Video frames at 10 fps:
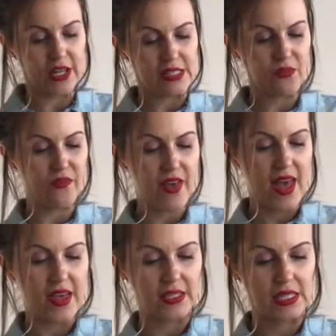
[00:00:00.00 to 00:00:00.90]
nice
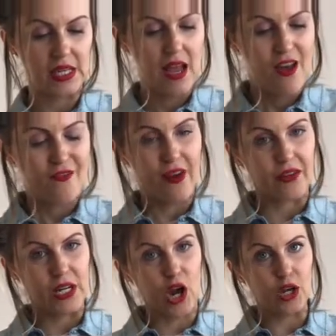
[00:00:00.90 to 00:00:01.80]
fit,
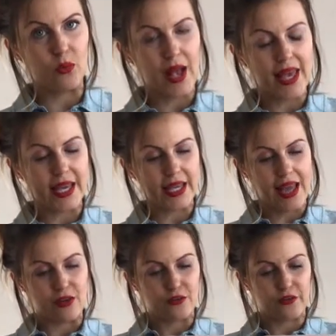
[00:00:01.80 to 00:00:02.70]
very lightweight
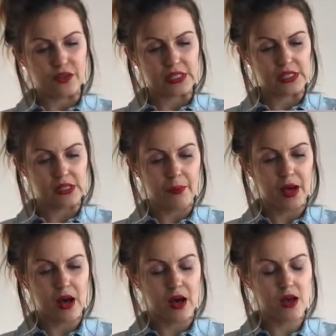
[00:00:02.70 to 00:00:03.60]
again for the
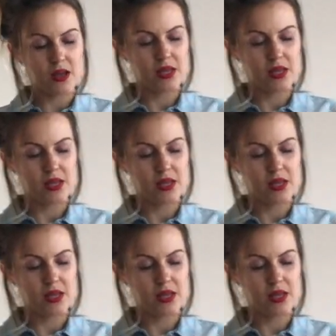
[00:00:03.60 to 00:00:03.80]
summer.